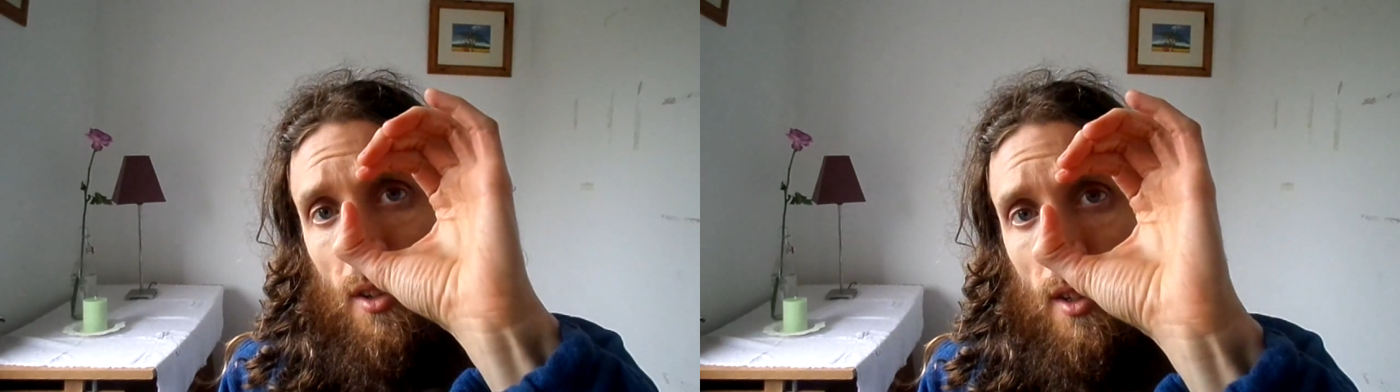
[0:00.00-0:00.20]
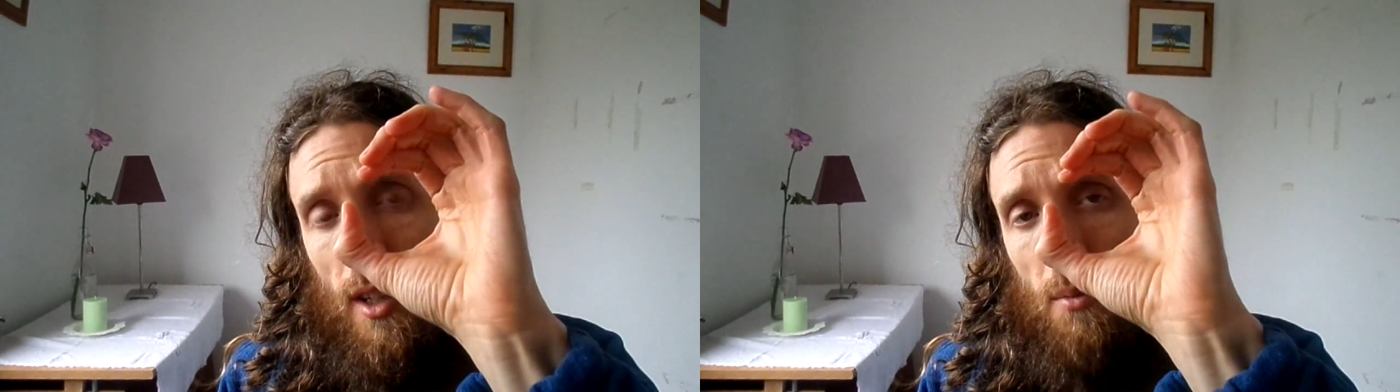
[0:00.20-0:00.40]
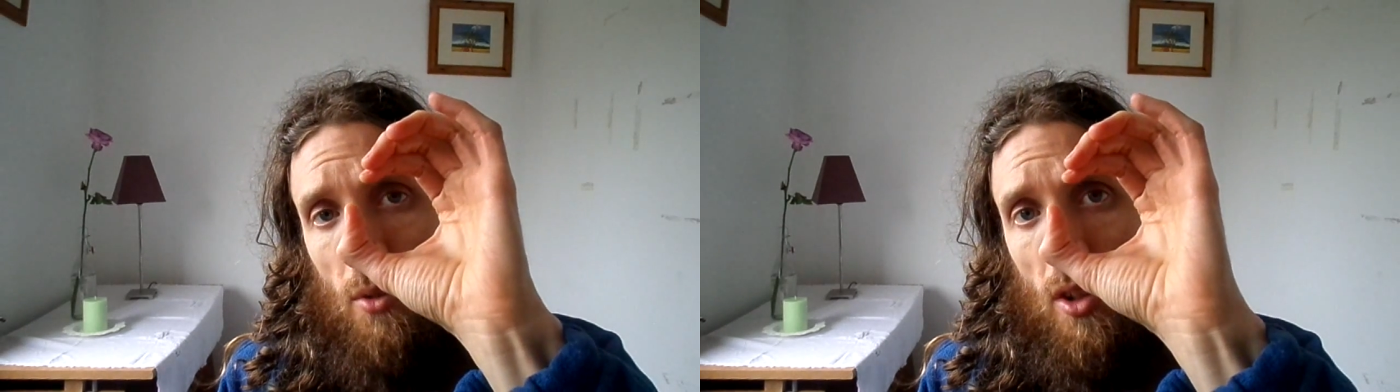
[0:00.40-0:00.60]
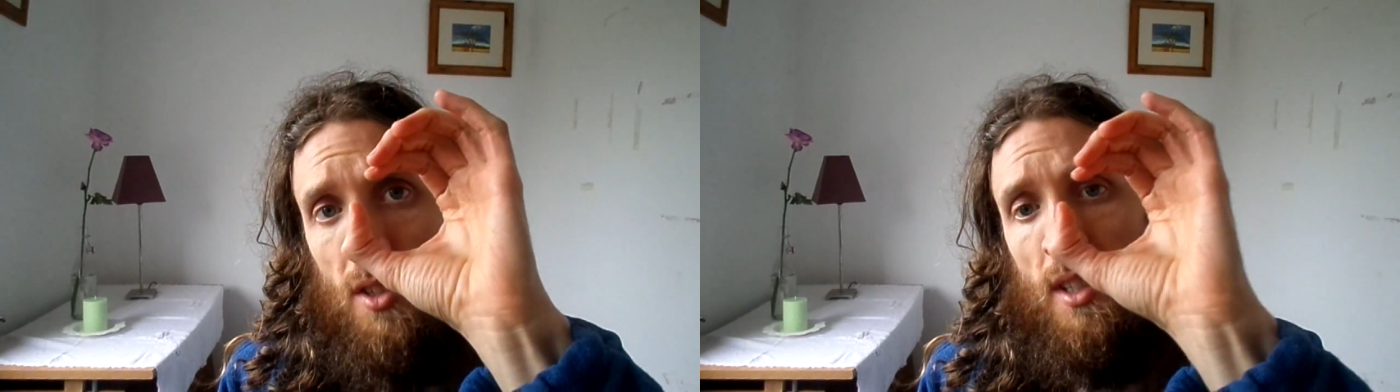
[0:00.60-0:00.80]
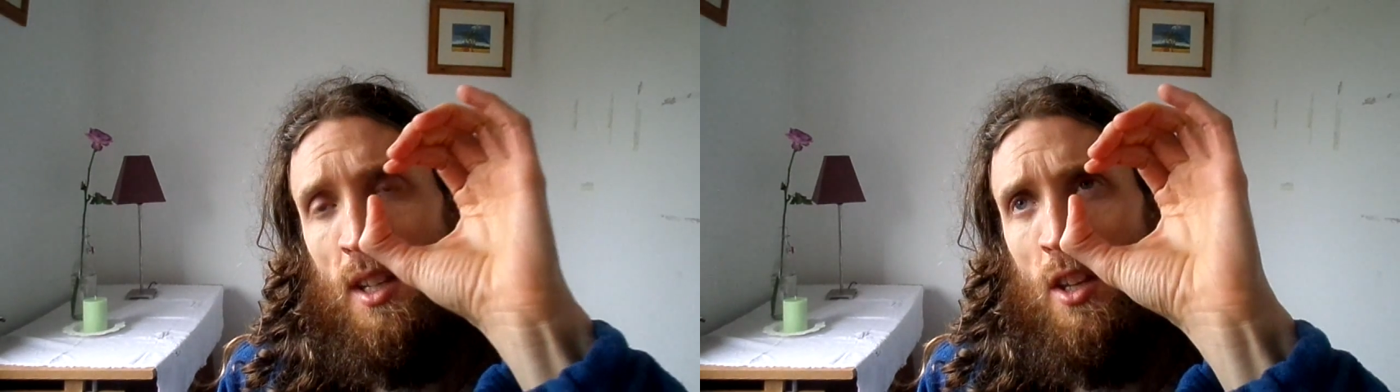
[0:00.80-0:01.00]
Um, you can
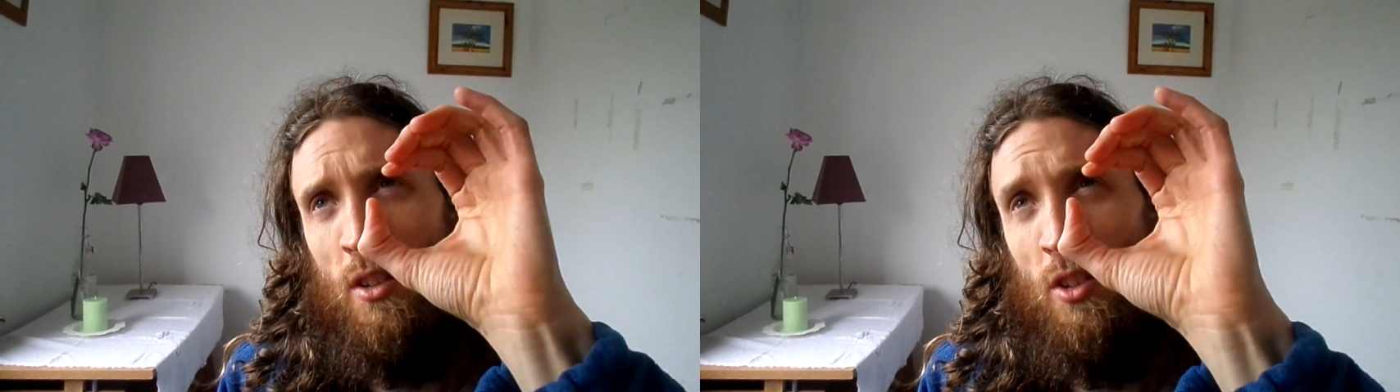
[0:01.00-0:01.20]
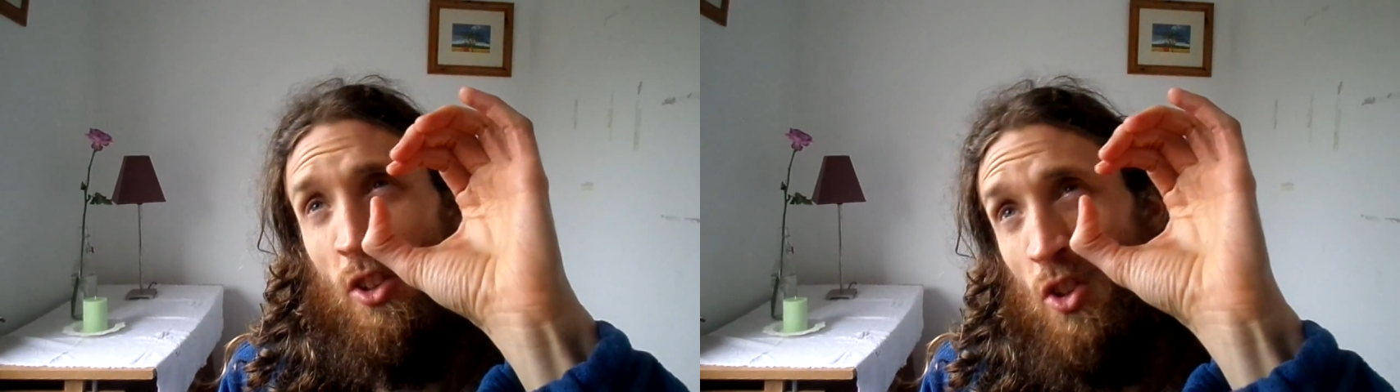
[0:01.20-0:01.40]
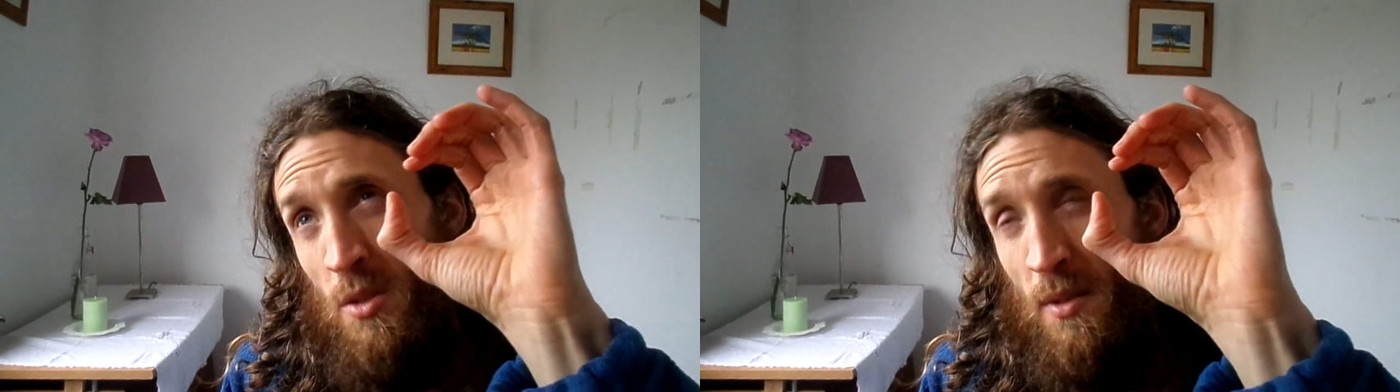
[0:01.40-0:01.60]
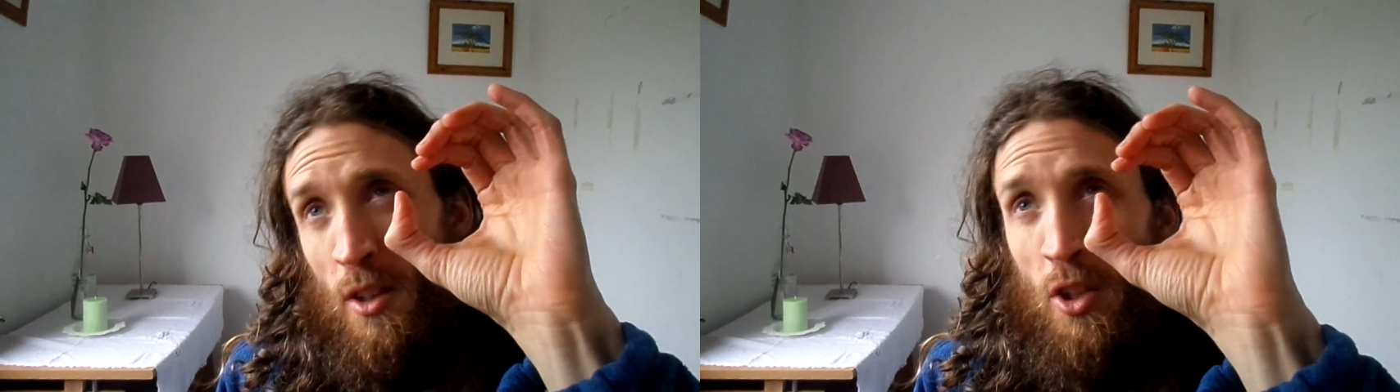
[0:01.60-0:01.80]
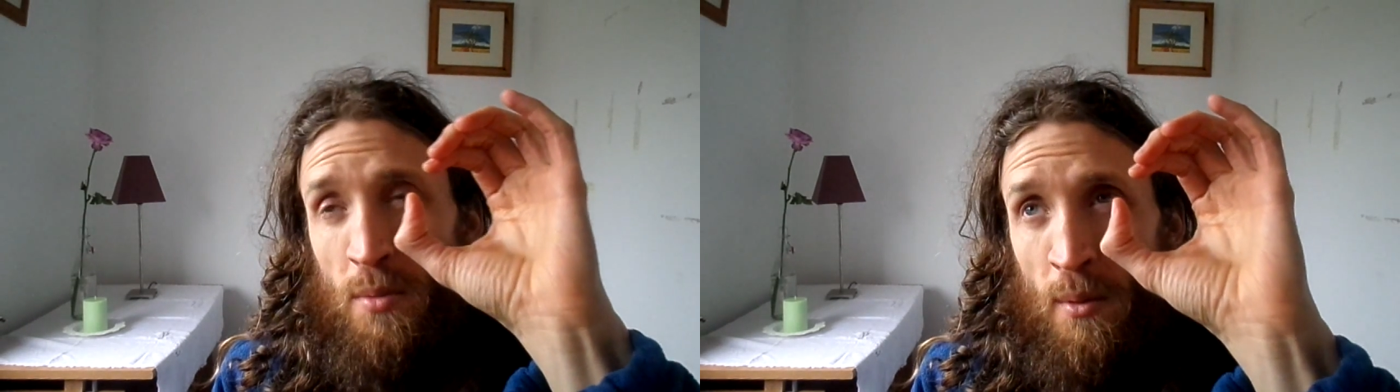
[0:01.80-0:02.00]
see it used, to be, used